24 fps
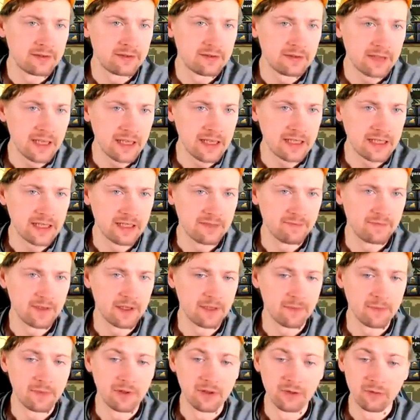taking
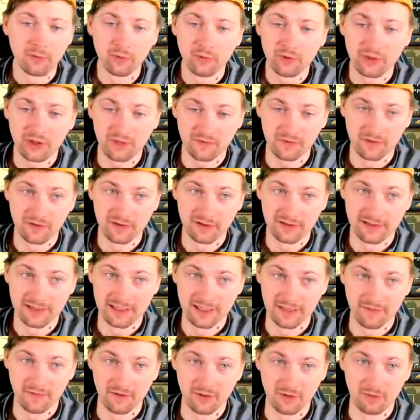them, which even is
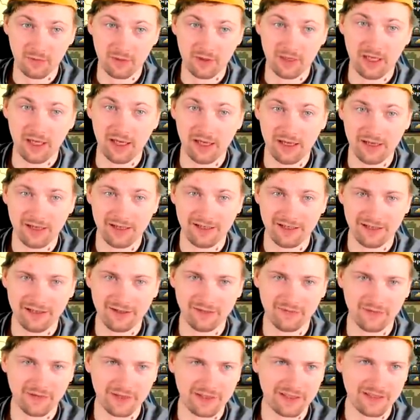giving me
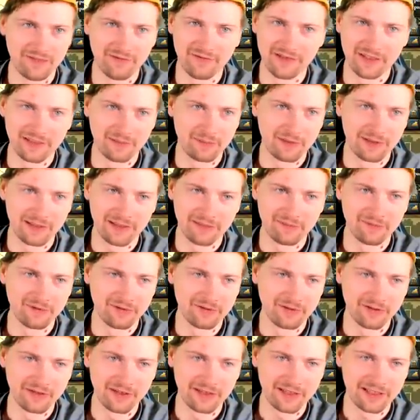innovativeness, but I'm
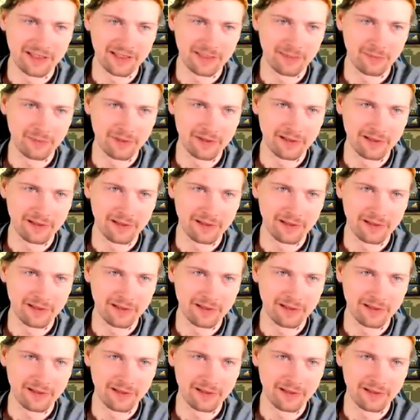not gonna keep